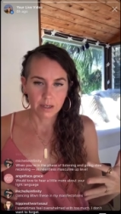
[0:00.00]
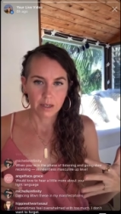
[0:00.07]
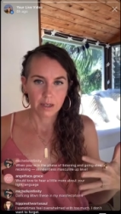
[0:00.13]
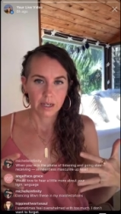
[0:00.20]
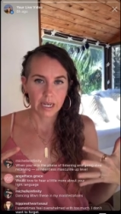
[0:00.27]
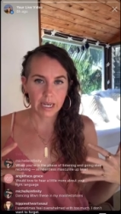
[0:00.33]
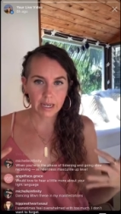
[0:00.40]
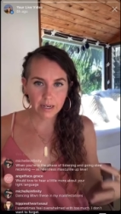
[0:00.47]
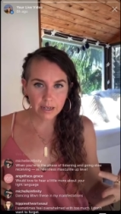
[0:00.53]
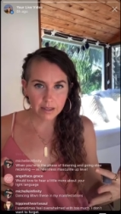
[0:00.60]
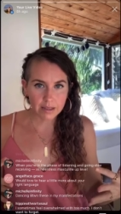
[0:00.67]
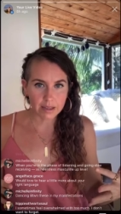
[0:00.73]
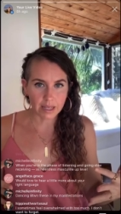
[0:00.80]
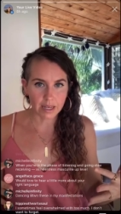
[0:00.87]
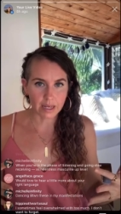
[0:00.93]

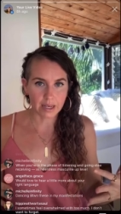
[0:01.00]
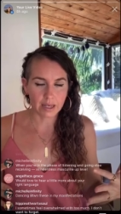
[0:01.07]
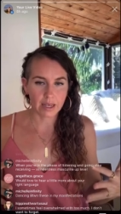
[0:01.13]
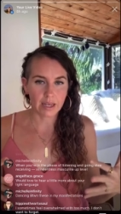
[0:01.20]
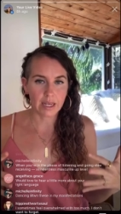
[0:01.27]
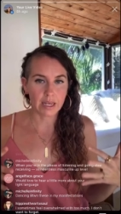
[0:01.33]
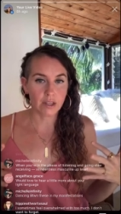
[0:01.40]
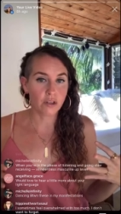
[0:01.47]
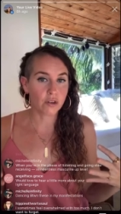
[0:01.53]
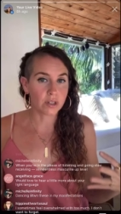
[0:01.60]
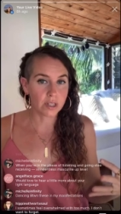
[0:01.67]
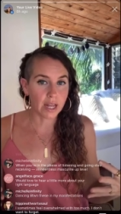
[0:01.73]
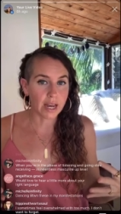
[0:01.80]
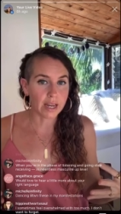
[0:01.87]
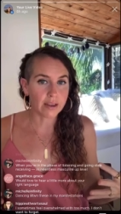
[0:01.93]
anything in your
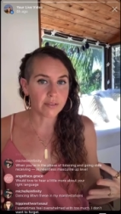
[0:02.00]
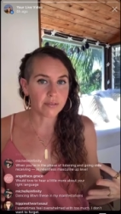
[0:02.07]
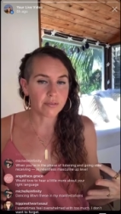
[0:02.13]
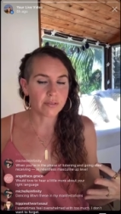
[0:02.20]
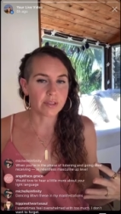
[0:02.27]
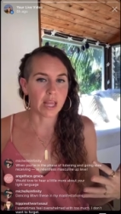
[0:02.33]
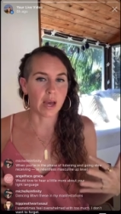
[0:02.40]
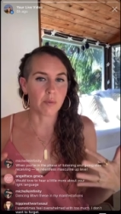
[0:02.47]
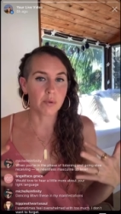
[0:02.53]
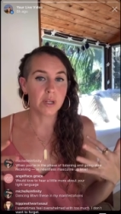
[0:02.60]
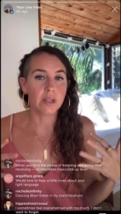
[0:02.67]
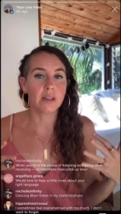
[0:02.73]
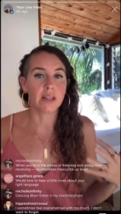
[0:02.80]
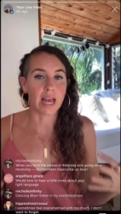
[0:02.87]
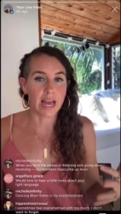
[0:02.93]
life that
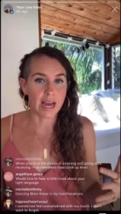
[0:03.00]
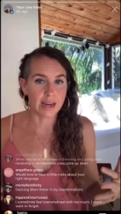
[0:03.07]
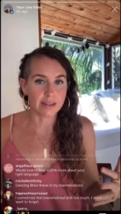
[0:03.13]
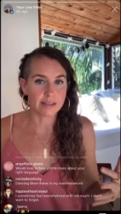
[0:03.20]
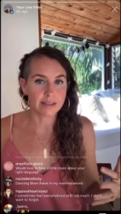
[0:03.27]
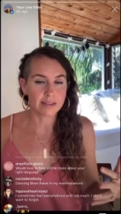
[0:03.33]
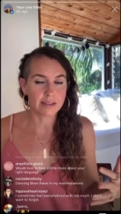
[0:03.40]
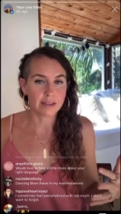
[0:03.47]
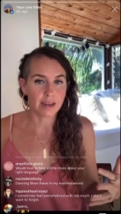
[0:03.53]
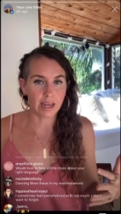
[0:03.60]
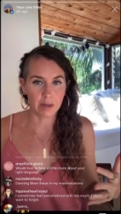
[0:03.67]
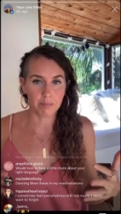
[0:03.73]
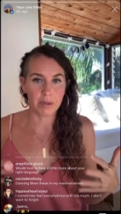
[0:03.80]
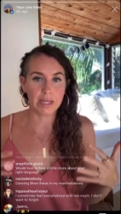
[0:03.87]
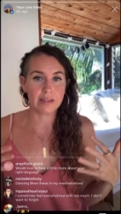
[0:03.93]
will last
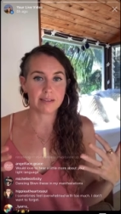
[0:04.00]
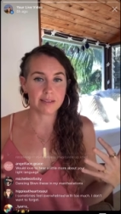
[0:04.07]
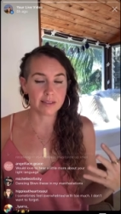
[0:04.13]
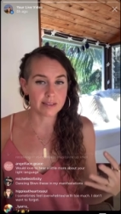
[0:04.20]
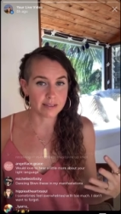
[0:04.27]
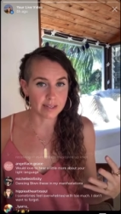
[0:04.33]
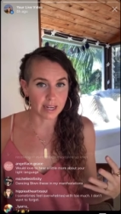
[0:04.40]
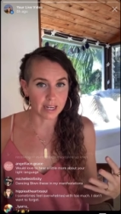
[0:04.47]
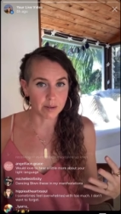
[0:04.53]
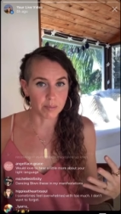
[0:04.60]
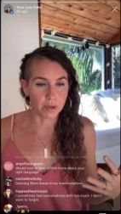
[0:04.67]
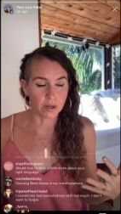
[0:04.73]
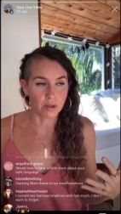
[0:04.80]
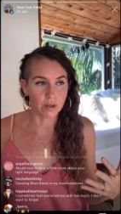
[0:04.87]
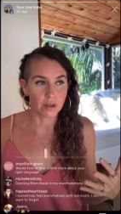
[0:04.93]
and be
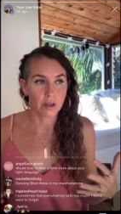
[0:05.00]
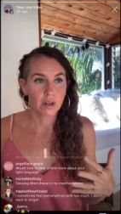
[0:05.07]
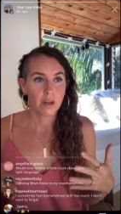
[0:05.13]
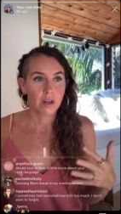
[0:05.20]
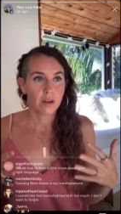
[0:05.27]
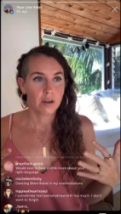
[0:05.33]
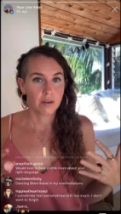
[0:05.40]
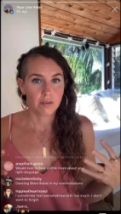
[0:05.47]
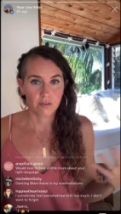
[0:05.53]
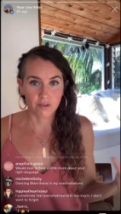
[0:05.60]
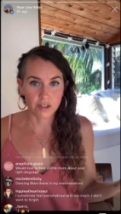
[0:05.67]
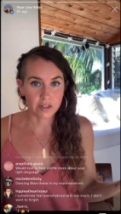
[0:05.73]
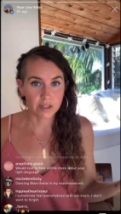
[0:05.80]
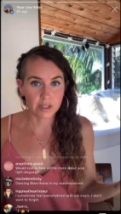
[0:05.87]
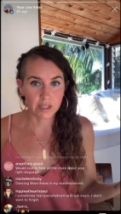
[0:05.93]
sustainable
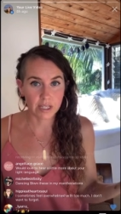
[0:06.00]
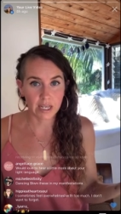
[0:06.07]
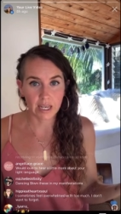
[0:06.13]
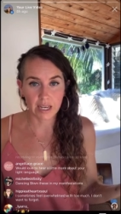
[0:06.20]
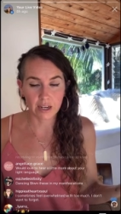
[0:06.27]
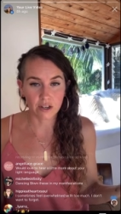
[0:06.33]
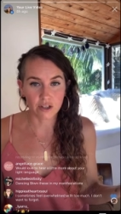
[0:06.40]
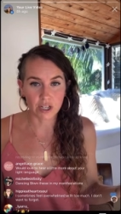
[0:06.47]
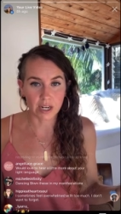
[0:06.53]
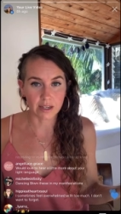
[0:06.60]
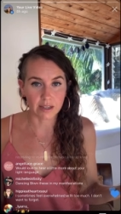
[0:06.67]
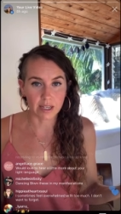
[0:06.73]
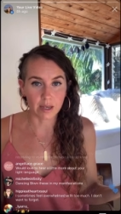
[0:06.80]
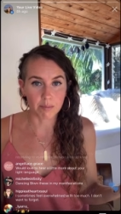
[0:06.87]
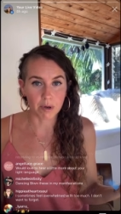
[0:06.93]
physically,
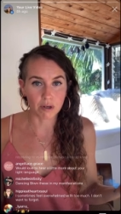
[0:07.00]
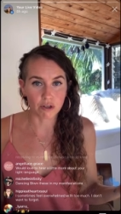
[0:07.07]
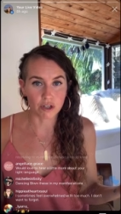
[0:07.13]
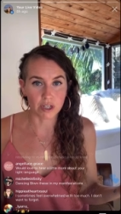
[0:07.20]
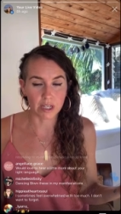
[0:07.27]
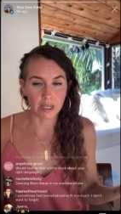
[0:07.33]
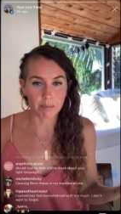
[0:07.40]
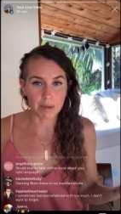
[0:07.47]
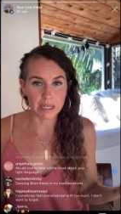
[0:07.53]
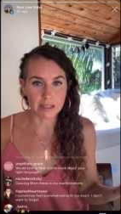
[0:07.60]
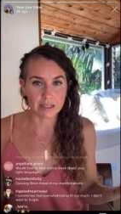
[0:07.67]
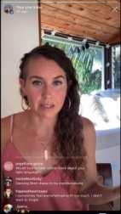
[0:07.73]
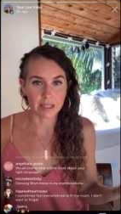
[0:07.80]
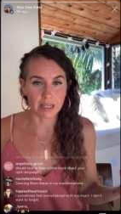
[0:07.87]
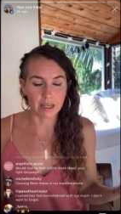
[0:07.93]
energetically, emotionally,
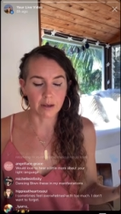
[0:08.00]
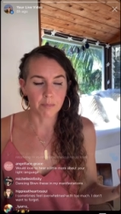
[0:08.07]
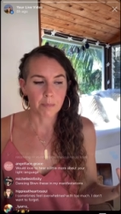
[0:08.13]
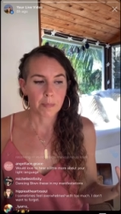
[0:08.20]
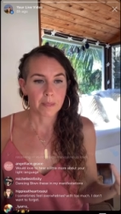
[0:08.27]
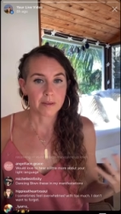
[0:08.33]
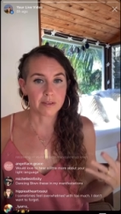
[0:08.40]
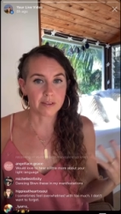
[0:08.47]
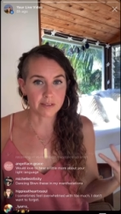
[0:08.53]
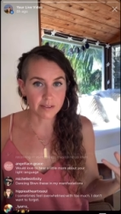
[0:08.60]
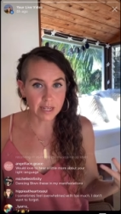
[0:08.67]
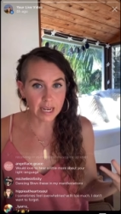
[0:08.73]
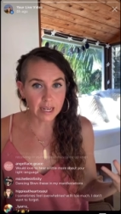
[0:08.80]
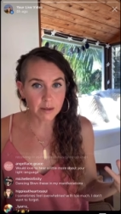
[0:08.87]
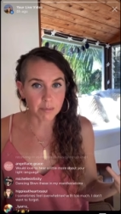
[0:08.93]
mentally,
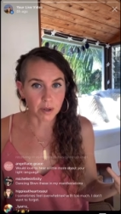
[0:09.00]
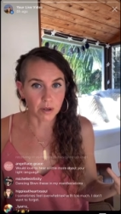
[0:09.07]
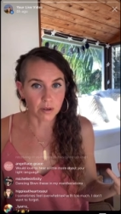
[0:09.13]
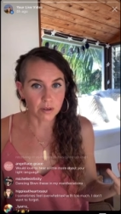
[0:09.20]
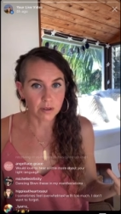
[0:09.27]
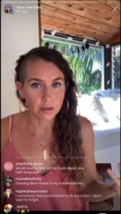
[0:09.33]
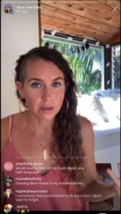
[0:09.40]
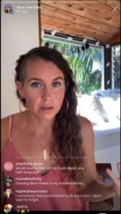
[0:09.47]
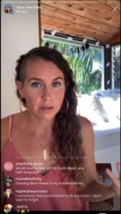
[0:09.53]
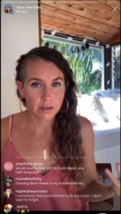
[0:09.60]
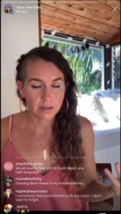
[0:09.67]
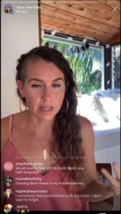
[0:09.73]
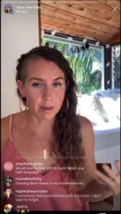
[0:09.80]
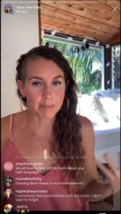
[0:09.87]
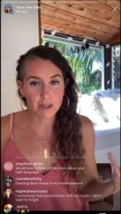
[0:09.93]
sustainable.
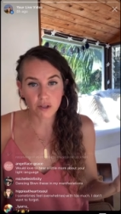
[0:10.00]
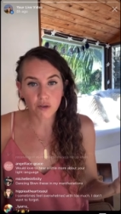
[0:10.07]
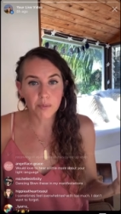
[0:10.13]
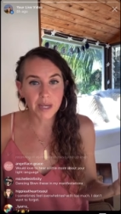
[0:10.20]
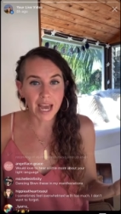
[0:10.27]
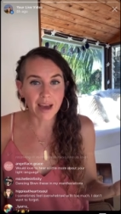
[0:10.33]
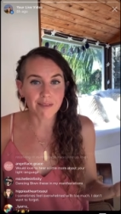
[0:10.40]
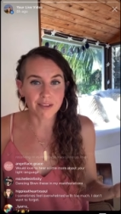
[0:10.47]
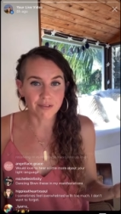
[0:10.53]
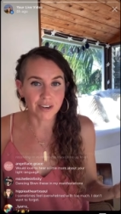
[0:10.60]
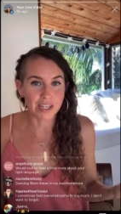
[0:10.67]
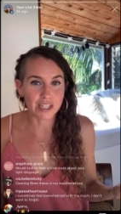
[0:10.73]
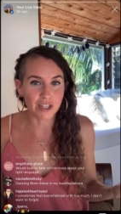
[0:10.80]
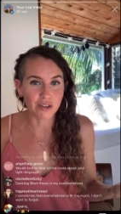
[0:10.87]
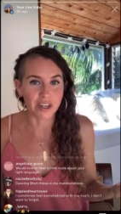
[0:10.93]
That means you'll be having
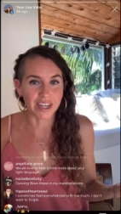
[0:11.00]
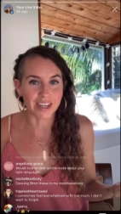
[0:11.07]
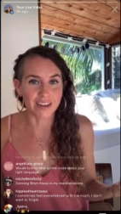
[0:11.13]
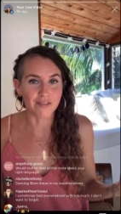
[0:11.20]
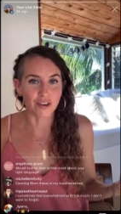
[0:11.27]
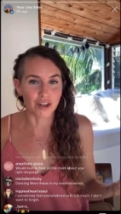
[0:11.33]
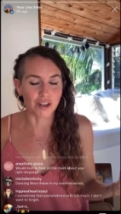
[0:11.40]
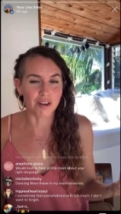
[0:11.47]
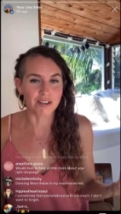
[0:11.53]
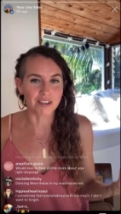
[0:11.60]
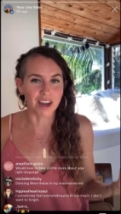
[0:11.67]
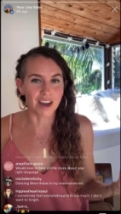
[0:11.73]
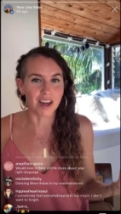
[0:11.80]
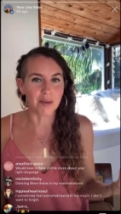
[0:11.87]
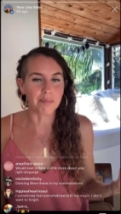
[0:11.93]
fun doing it for a long
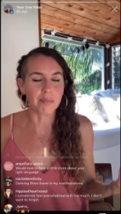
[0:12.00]
time.